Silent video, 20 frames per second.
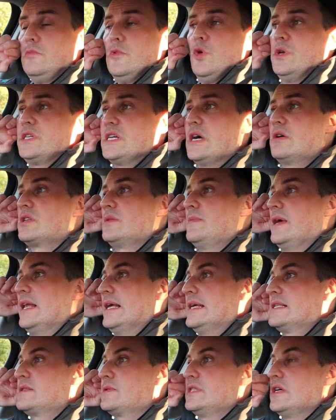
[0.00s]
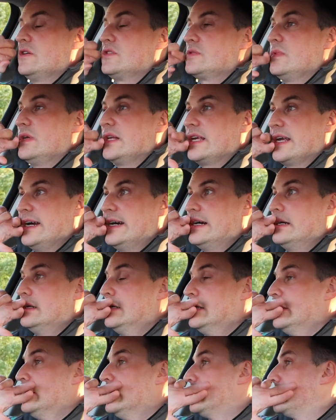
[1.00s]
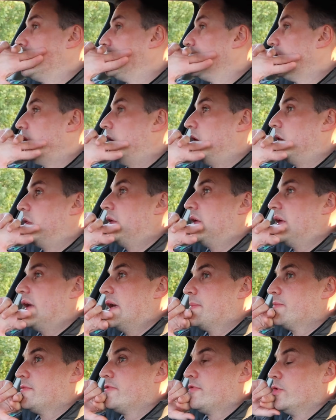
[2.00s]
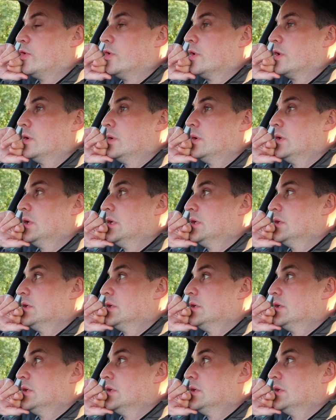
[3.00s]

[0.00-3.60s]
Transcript: Went down to the Midlands, went down to Mullingar on the M4,